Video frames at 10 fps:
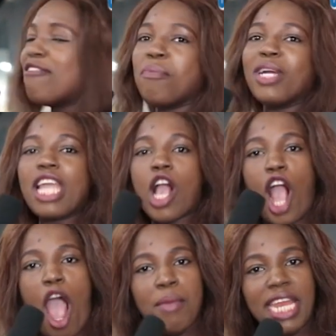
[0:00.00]
Everybody, you're
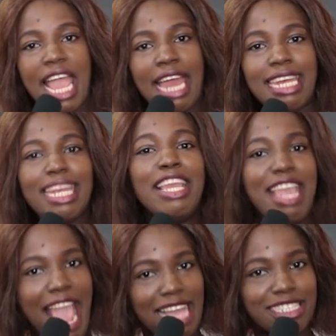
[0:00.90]
coming
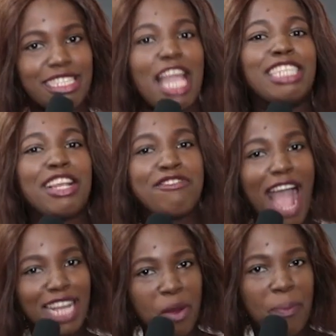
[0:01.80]
in. Yes. It's a
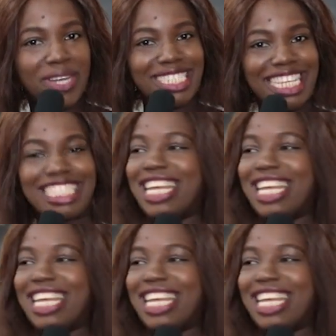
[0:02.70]
gradual process,